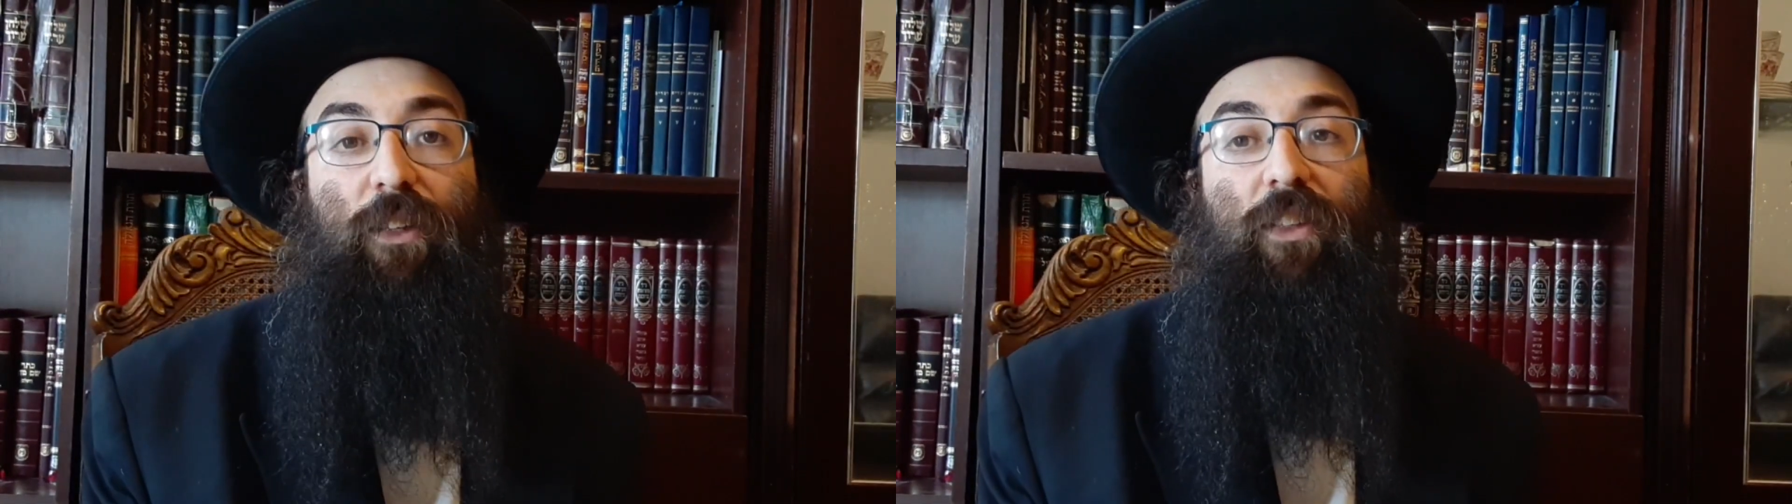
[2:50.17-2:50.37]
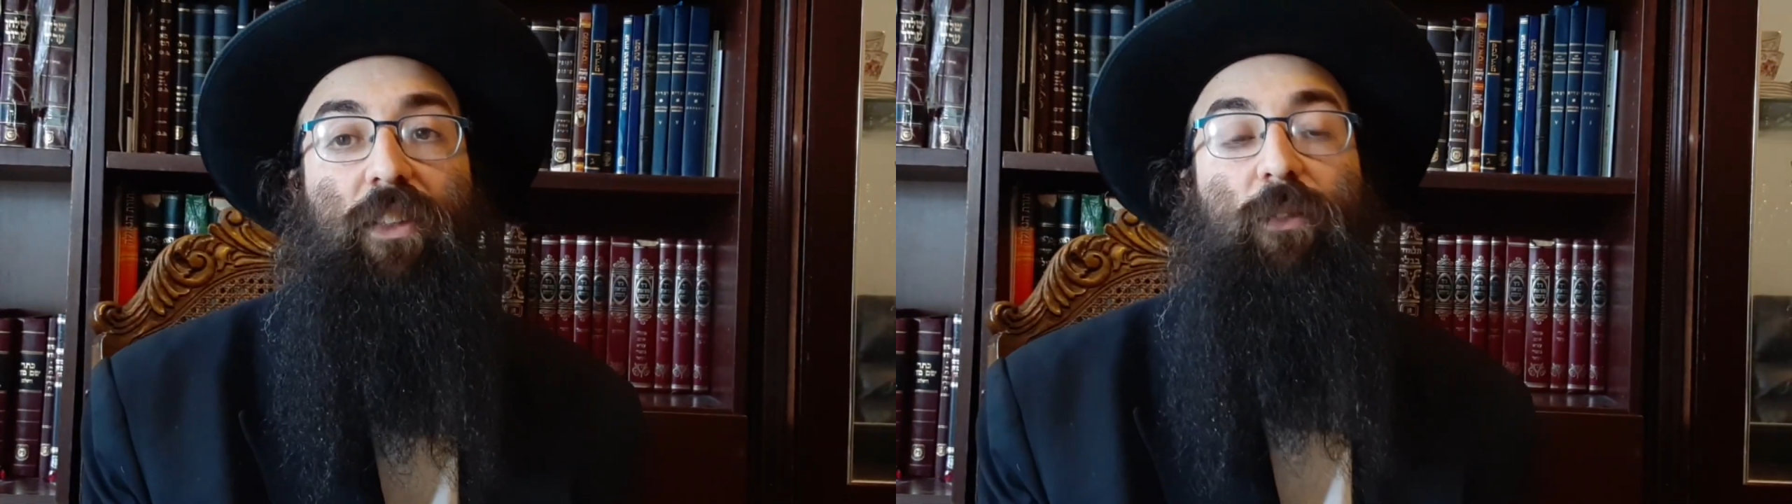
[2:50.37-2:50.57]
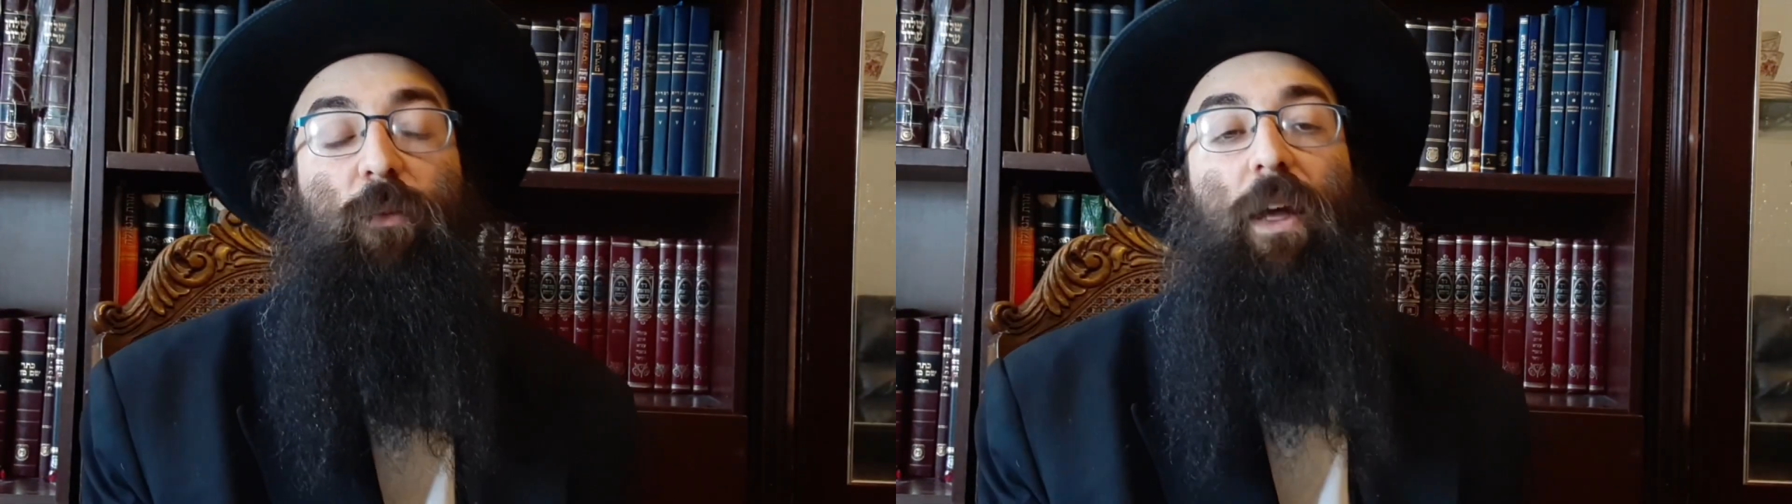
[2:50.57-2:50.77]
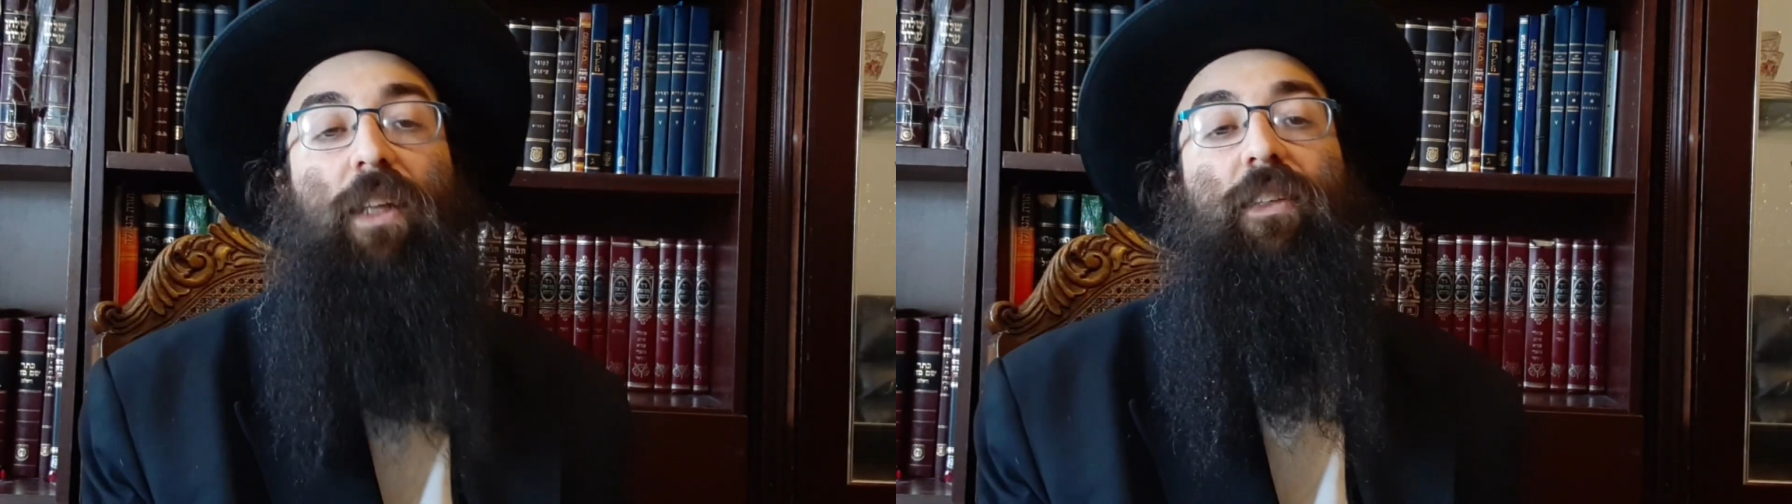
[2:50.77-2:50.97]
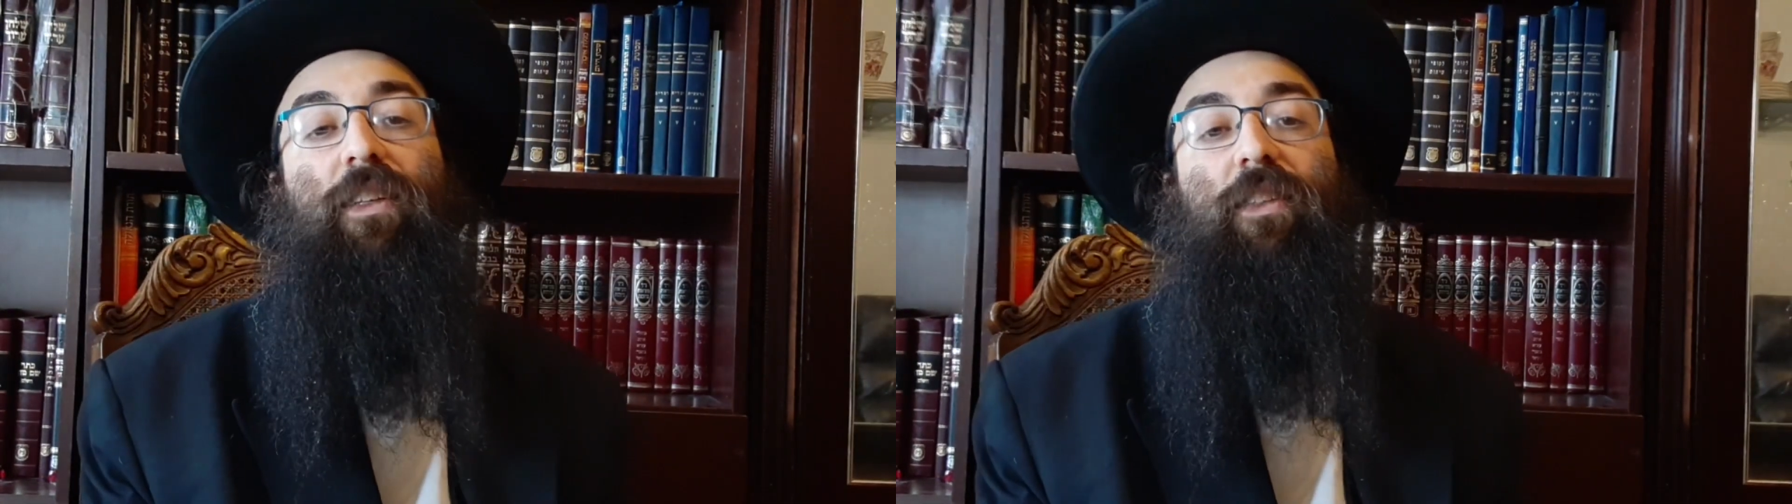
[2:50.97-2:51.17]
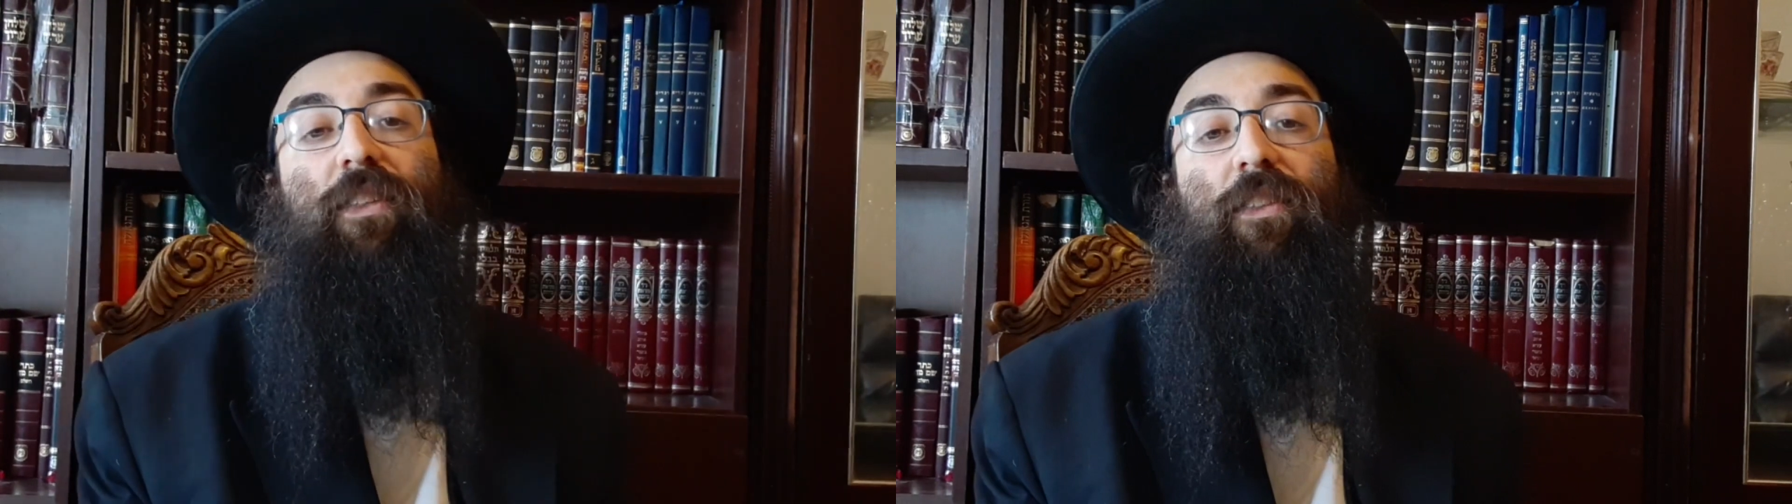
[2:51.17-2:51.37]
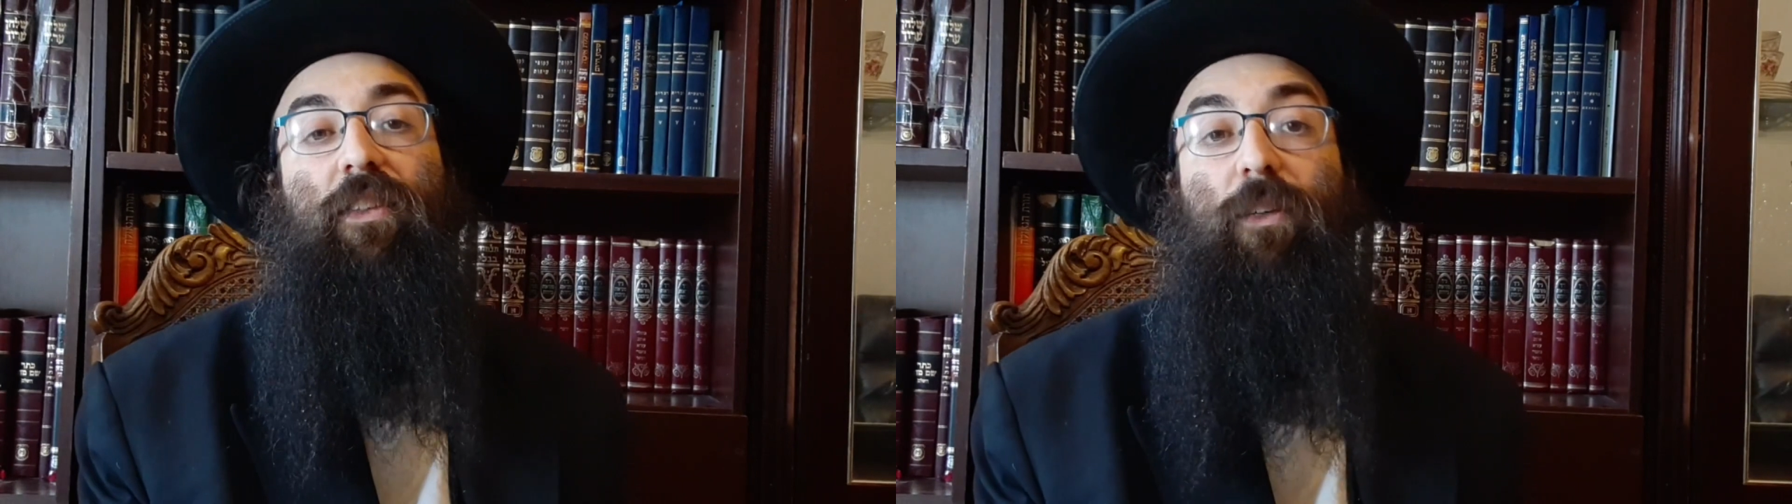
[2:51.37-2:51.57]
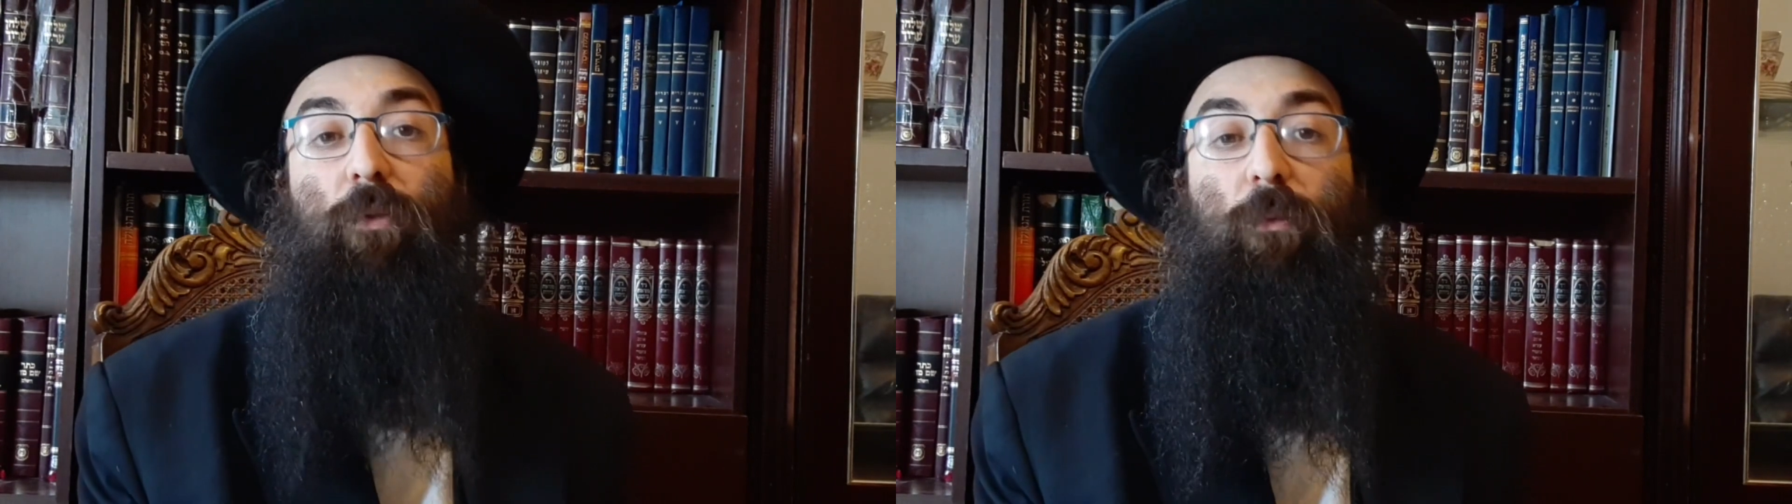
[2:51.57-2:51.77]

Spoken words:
there's a deeper